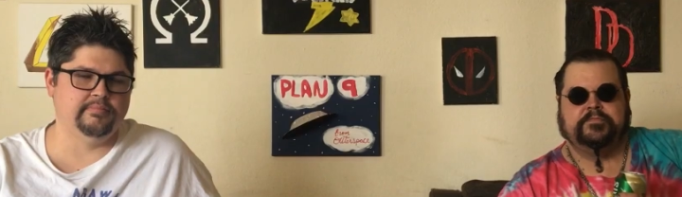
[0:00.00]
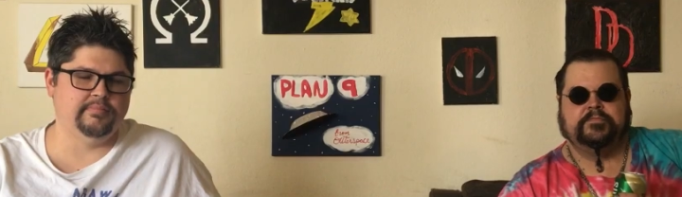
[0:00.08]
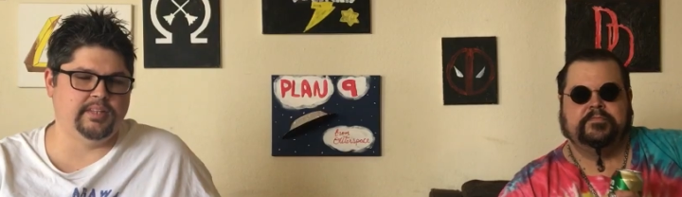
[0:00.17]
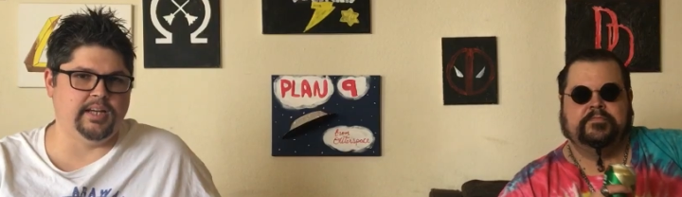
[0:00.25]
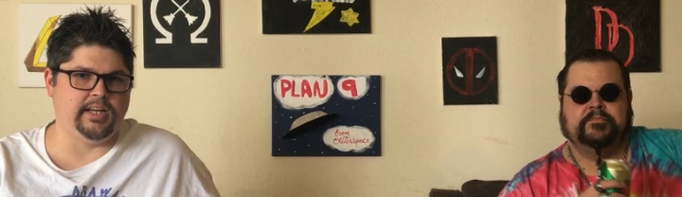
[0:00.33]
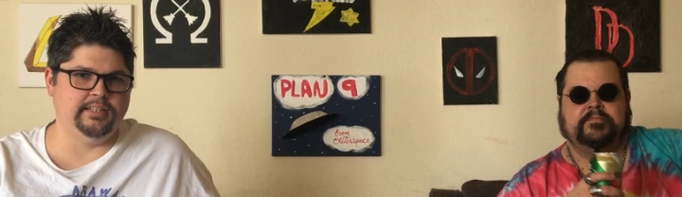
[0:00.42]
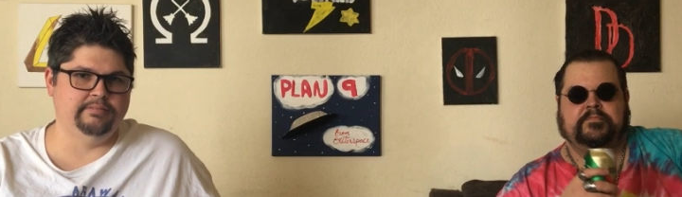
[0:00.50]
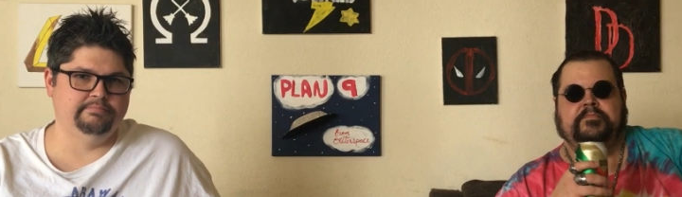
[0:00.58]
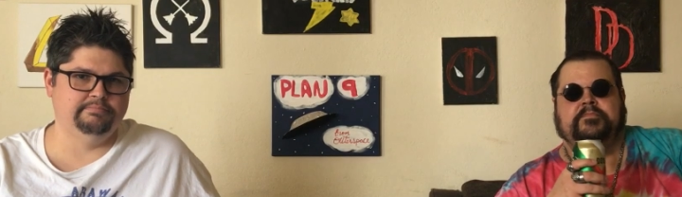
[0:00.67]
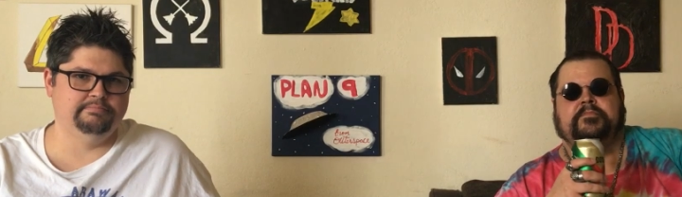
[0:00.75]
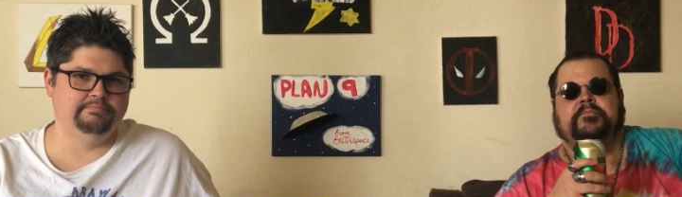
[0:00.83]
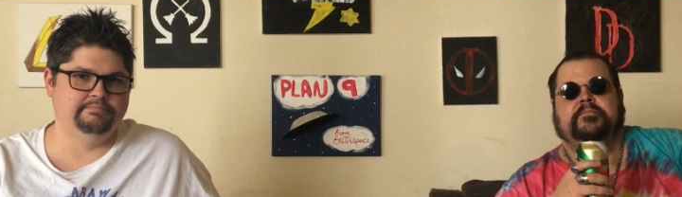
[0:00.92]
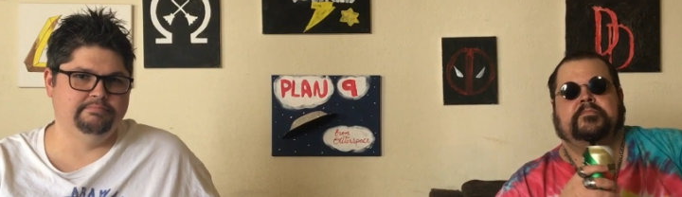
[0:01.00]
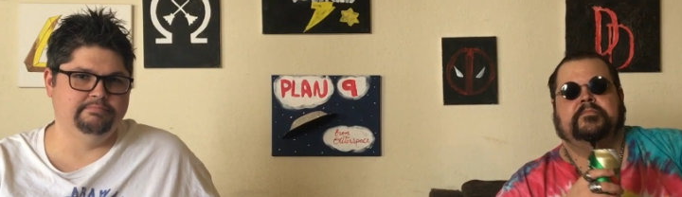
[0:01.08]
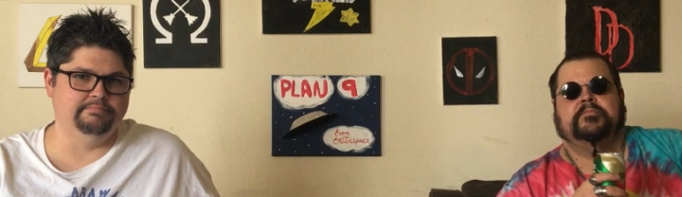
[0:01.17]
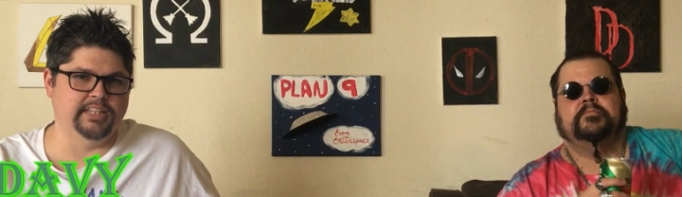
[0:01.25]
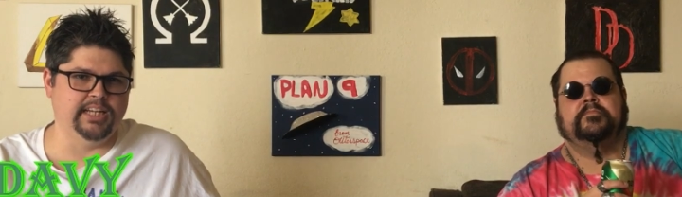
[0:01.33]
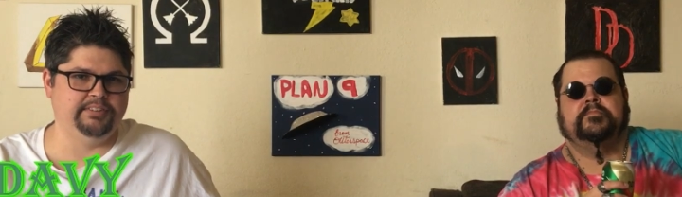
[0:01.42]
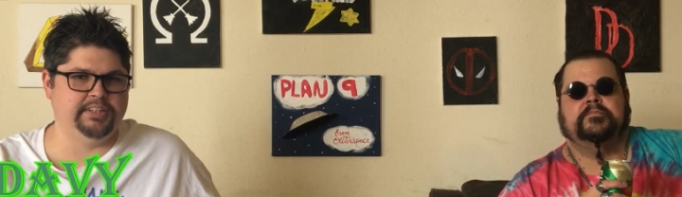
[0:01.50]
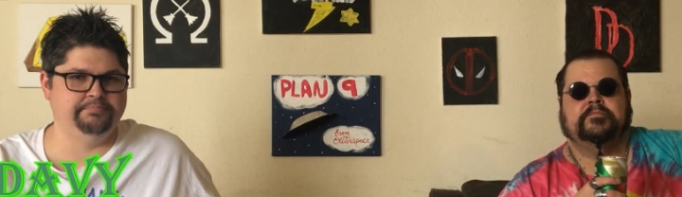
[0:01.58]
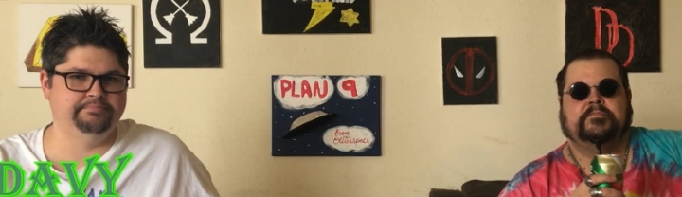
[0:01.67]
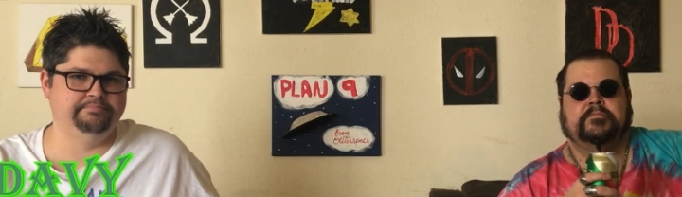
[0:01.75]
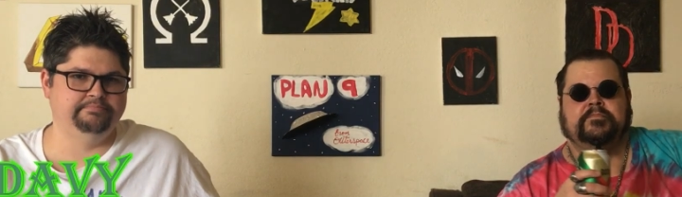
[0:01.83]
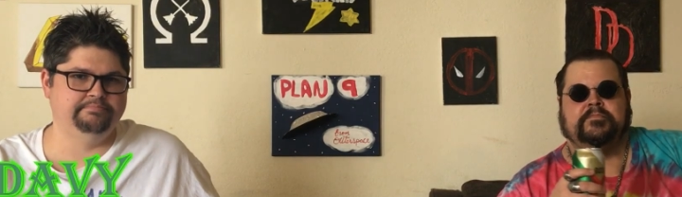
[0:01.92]
Speaker 1: Hi, Davy.
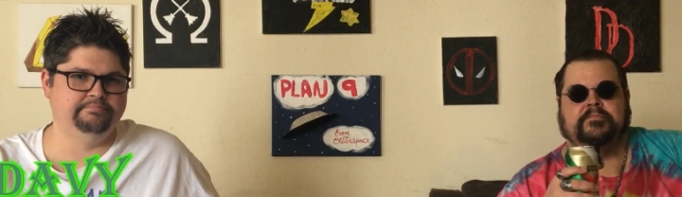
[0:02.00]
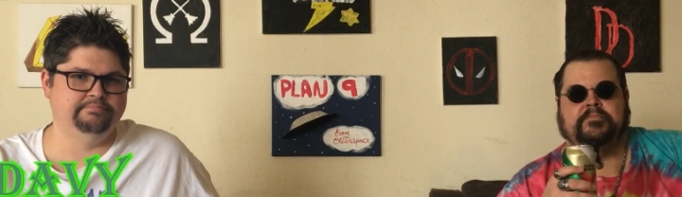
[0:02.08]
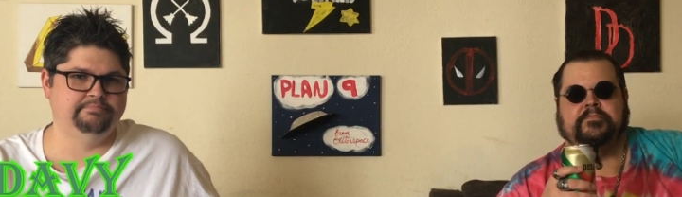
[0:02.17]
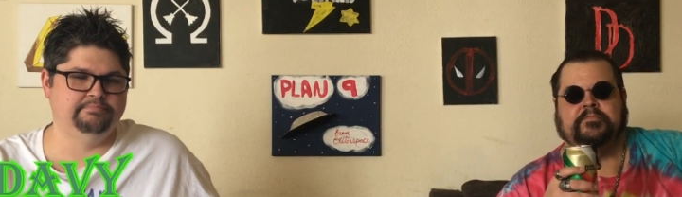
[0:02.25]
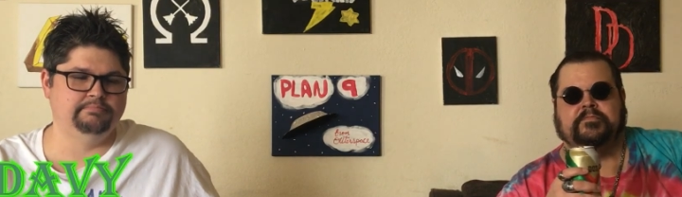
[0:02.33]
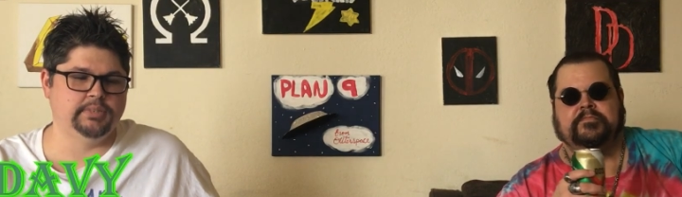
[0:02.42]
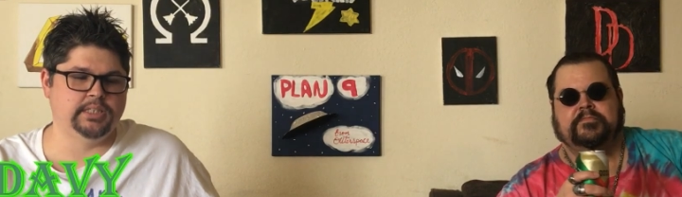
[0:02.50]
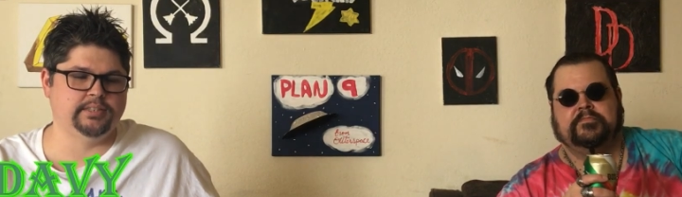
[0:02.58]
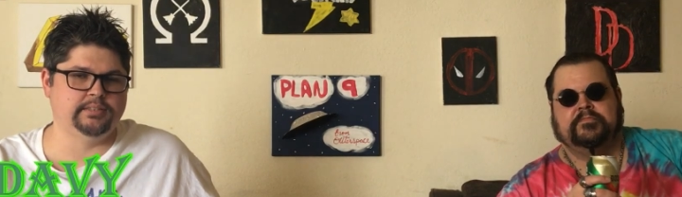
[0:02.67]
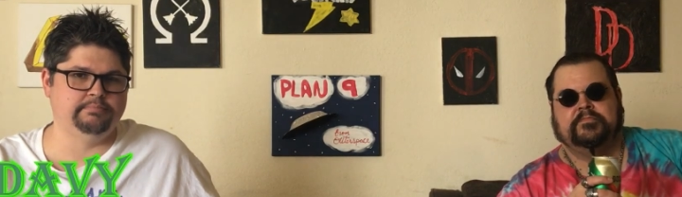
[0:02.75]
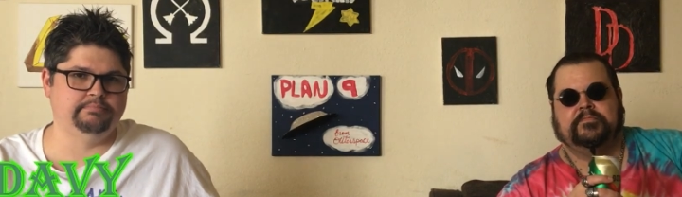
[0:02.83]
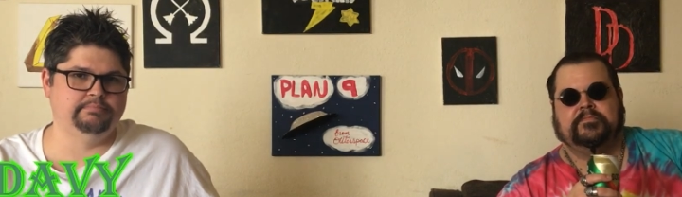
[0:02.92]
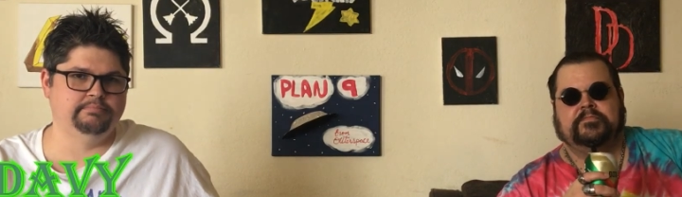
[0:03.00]
awesome.